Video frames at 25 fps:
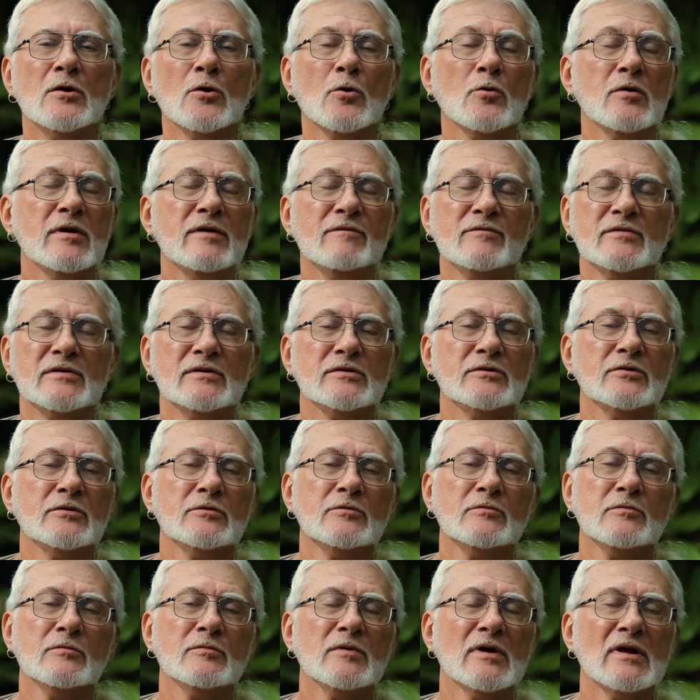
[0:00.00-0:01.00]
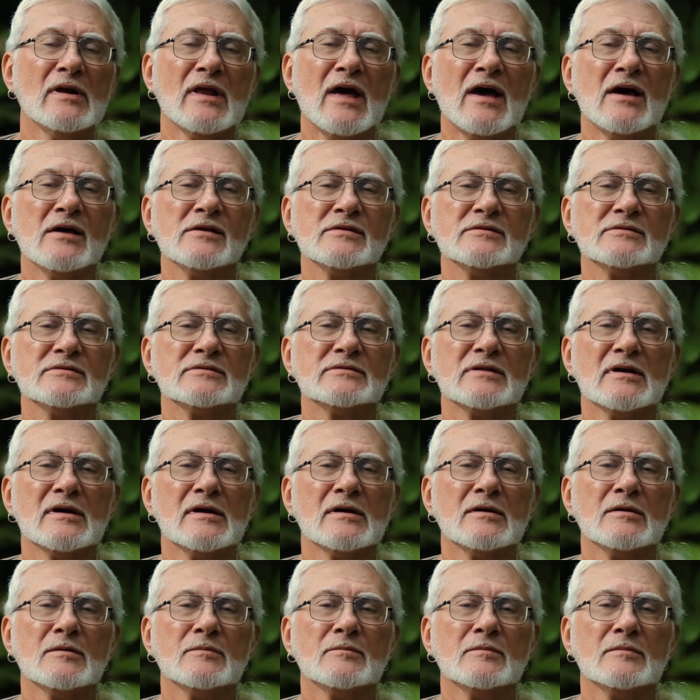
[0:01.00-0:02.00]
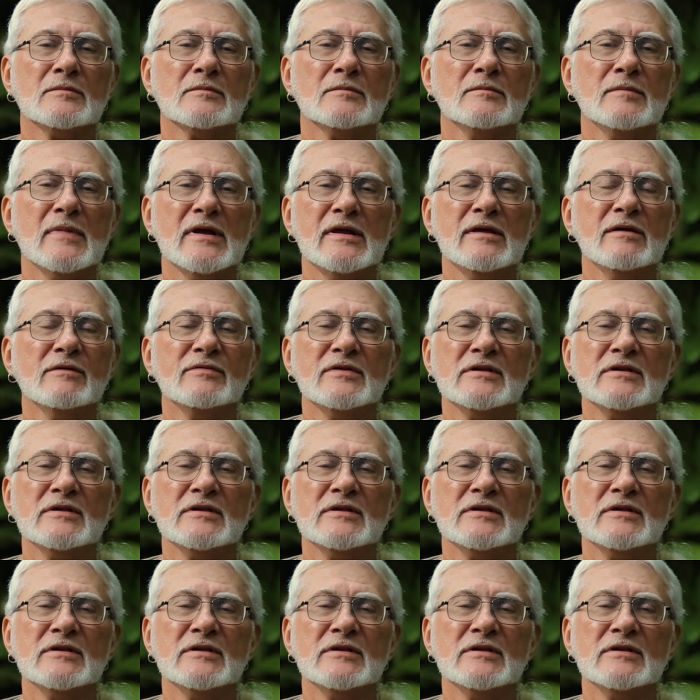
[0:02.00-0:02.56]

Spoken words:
or even to realize many